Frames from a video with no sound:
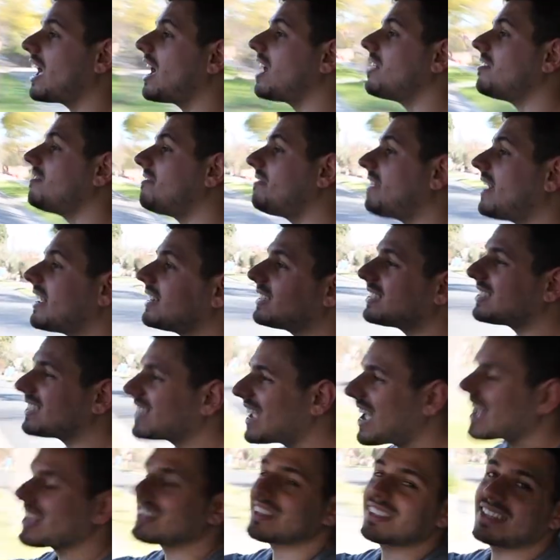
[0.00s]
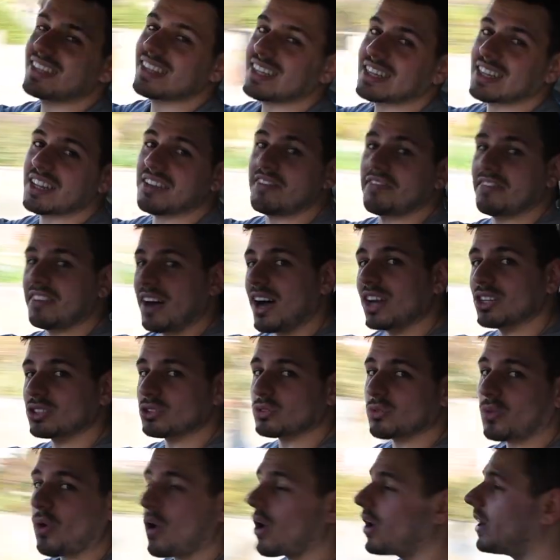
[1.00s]
and fantastically fast
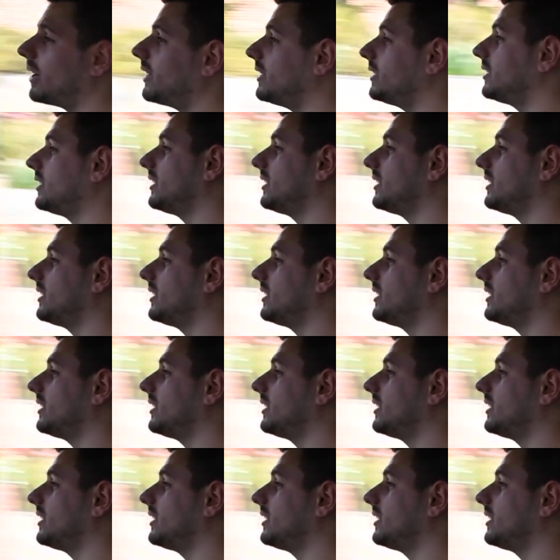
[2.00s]
ride.